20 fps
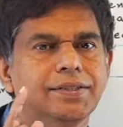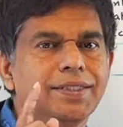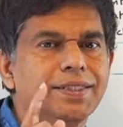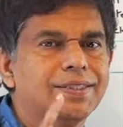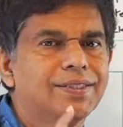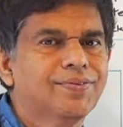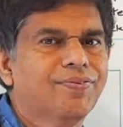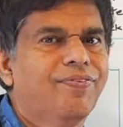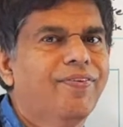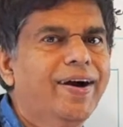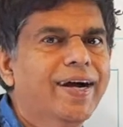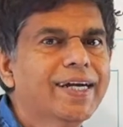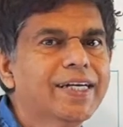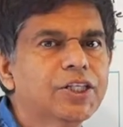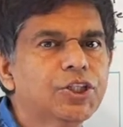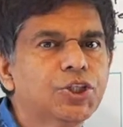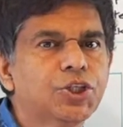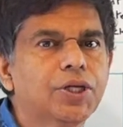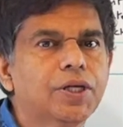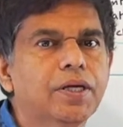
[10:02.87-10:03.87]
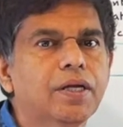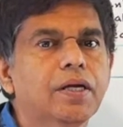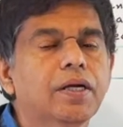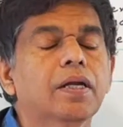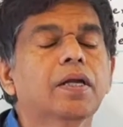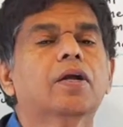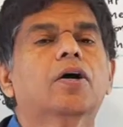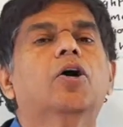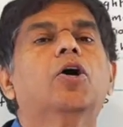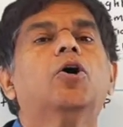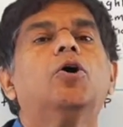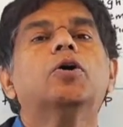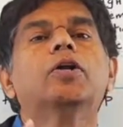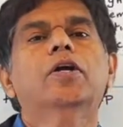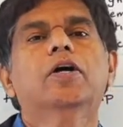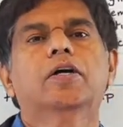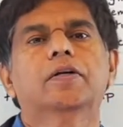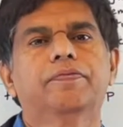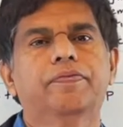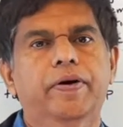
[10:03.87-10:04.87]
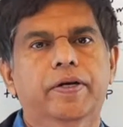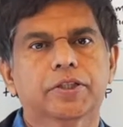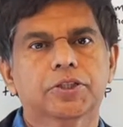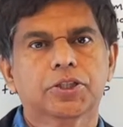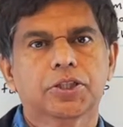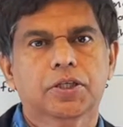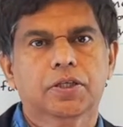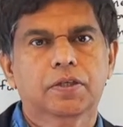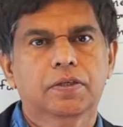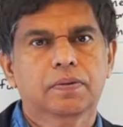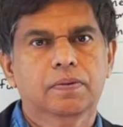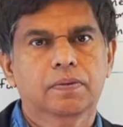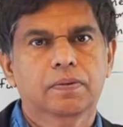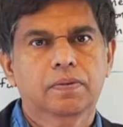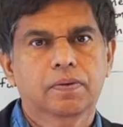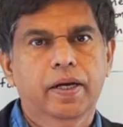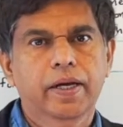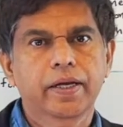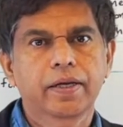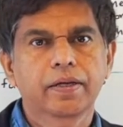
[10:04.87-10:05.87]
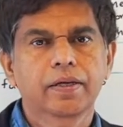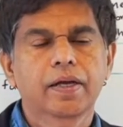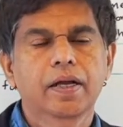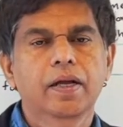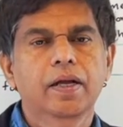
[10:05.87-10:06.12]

is functional or non-functional, right?